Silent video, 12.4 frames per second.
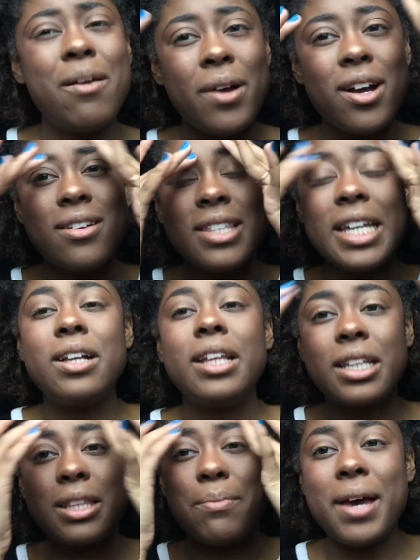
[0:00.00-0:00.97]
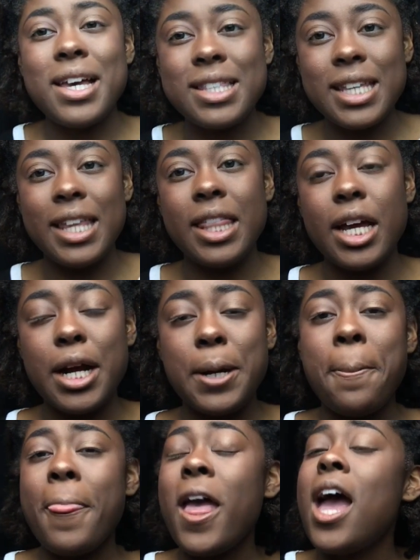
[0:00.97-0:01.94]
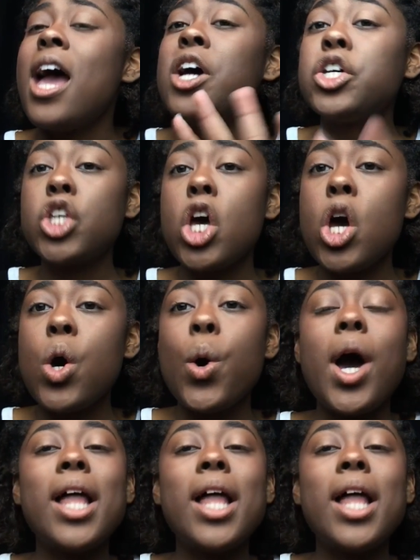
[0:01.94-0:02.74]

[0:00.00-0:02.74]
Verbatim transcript: eyebrows they don't look the best either so